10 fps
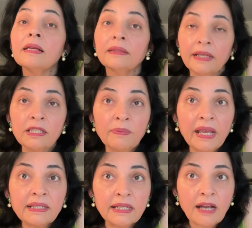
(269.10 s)
This
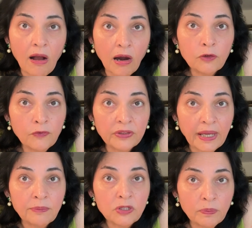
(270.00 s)
makes it hard for
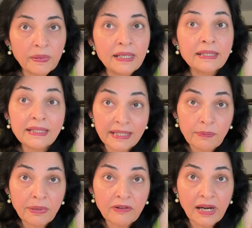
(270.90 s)
them to build
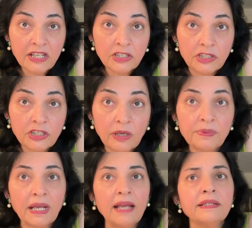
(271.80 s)
deeper
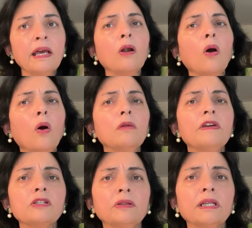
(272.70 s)
relationships as they are
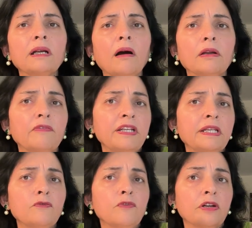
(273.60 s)
always on the guard,
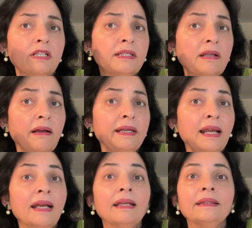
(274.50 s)
waiting for a sign
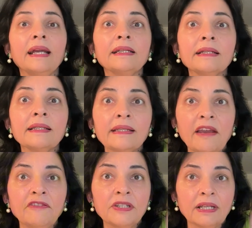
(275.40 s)
that it's
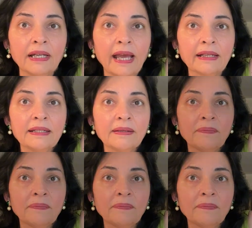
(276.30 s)
safe to connect.